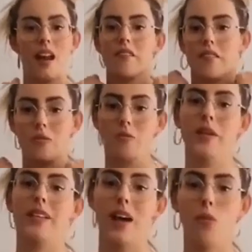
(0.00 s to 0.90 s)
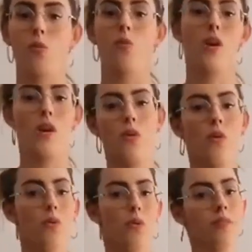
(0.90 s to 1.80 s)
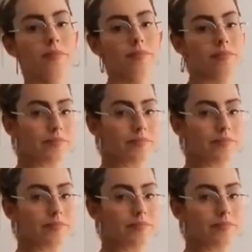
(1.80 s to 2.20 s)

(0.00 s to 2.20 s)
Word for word: Everyone will be like, whoa.